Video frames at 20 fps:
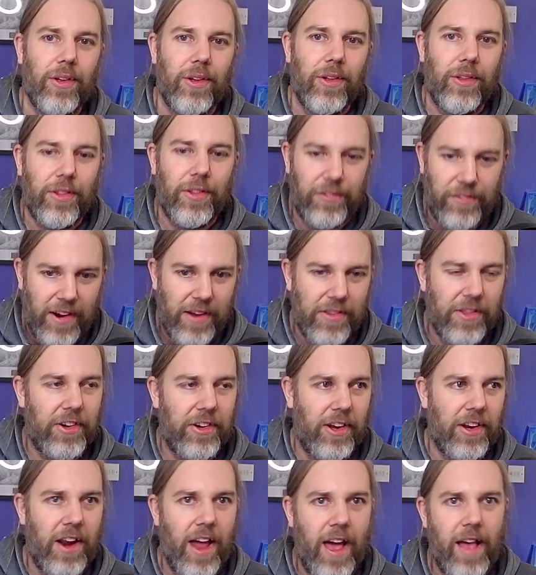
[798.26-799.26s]
the fact
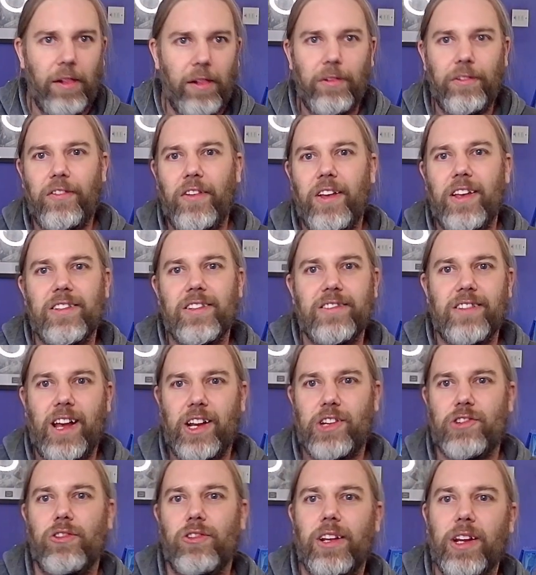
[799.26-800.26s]
that an elf is
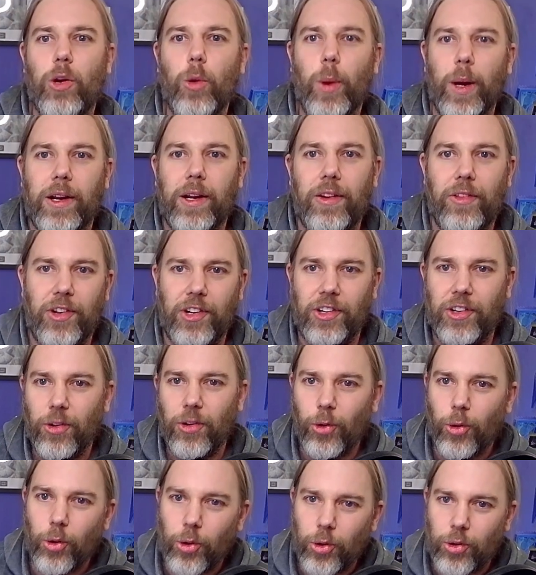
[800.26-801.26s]
naturally quicker than an
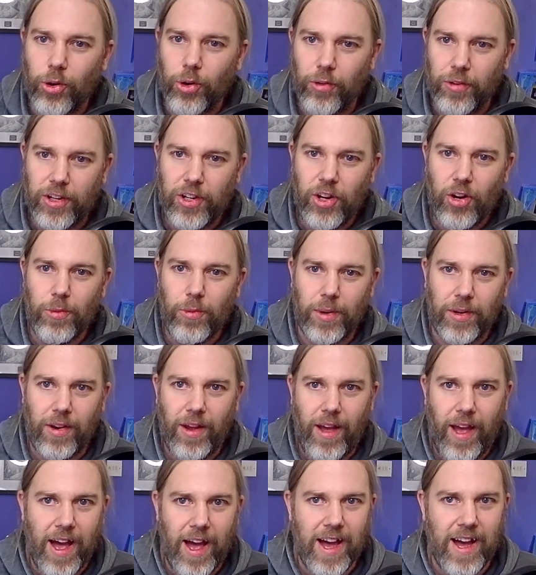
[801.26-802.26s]
orc or a human,
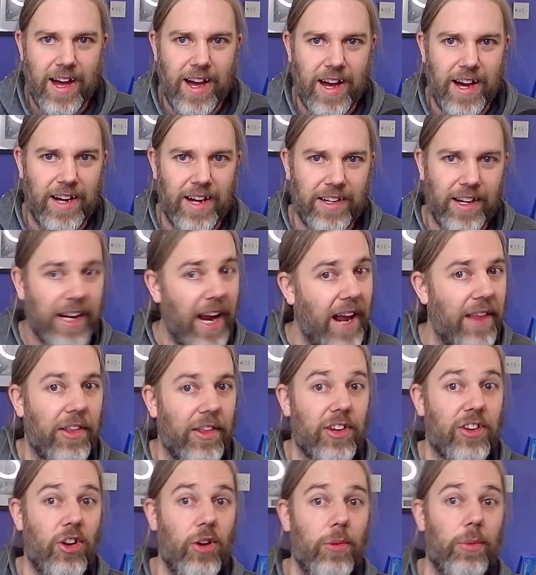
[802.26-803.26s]
and again,
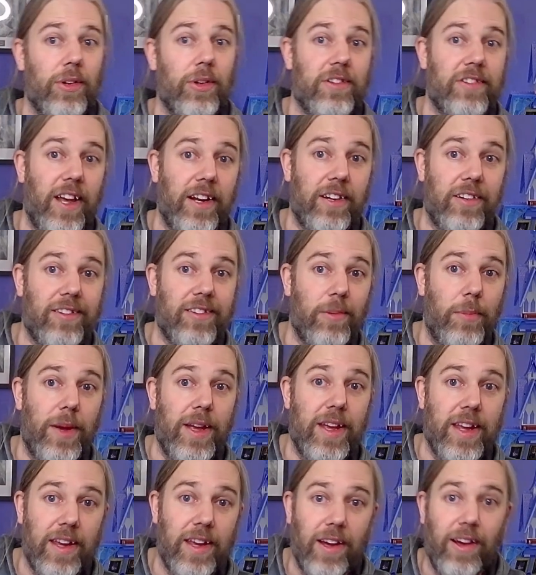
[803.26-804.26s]
that humans tend to
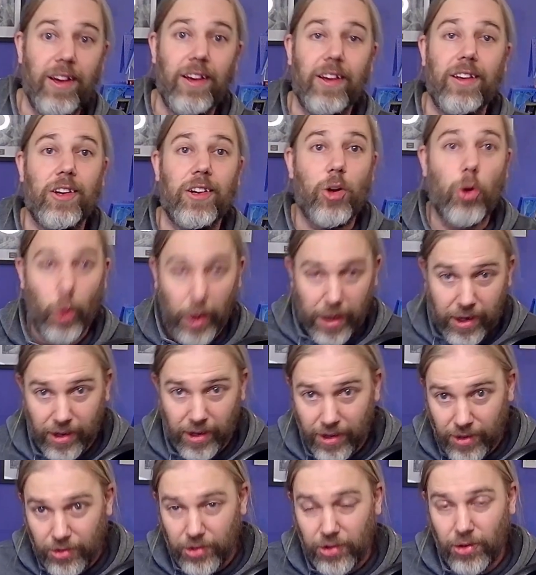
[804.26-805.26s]
be
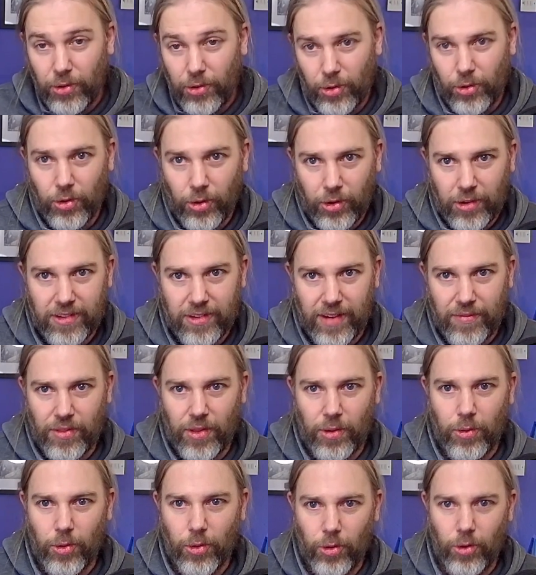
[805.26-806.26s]
quicker than orcs, even
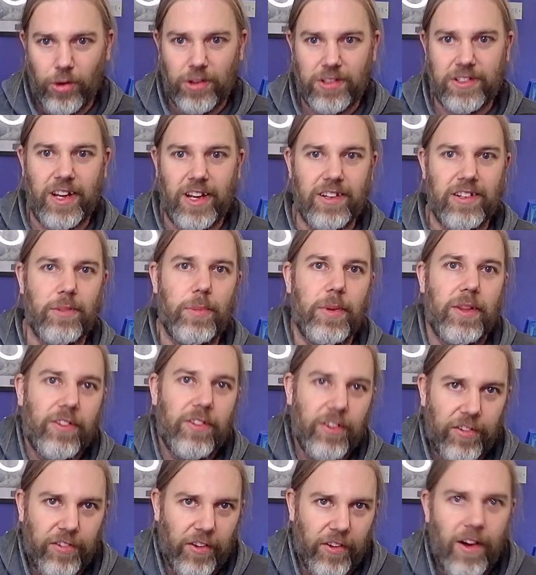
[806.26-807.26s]
though orcs tend to be
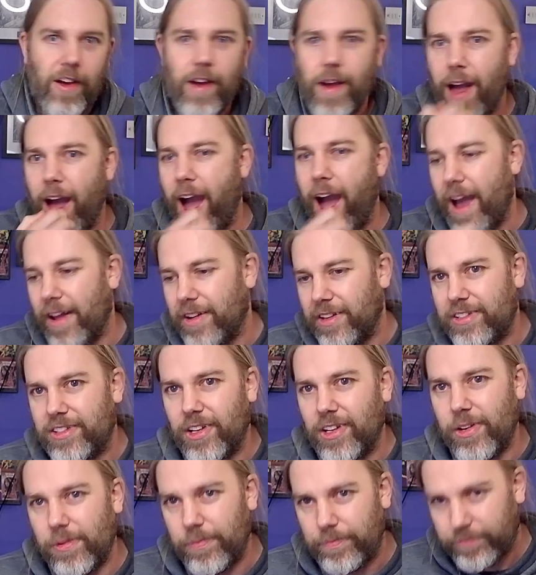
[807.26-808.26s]
tougher. And
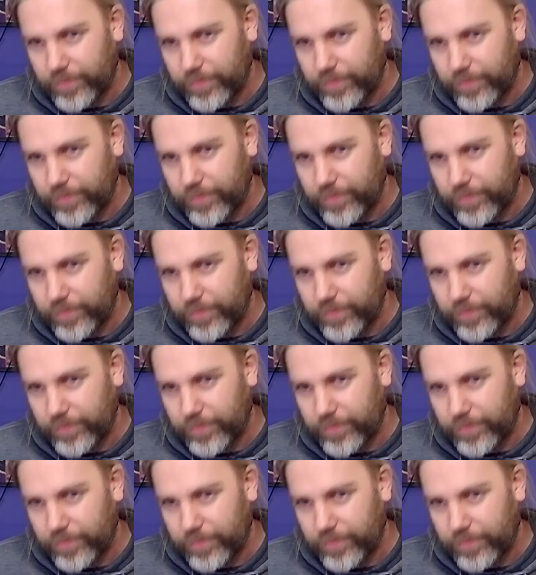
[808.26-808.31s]
so